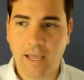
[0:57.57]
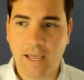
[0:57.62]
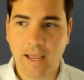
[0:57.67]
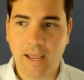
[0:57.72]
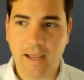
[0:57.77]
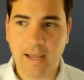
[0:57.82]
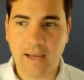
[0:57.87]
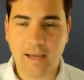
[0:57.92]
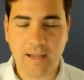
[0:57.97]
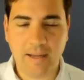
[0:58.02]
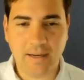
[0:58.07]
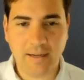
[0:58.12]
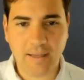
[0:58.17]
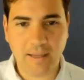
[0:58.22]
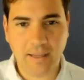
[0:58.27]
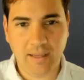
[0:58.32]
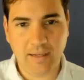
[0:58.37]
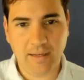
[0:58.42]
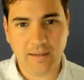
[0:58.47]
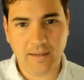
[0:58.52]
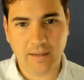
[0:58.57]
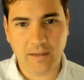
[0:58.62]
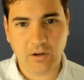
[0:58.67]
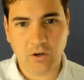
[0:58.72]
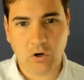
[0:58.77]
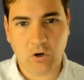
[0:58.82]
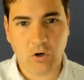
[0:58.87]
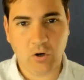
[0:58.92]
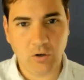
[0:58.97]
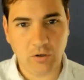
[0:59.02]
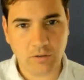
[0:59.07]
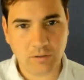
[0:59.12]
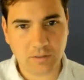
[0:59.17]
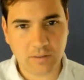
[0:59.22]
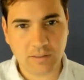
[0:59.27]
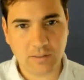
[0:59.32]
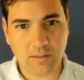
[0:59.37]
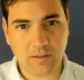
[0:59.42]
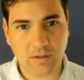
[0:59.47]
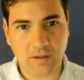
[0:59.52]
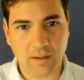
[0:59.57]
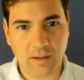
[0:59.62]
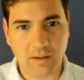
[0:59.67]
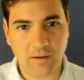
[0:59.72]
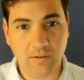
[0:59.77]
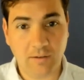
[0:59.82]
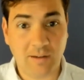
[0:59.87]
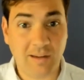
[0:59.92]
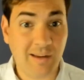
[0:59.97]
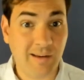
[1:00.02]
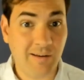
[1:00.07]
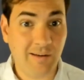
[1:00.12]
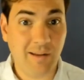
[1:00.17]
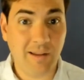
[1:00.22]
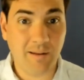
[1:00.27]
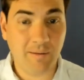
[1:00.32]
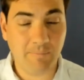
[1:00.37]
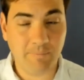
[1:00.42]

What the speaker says: and it hurts and can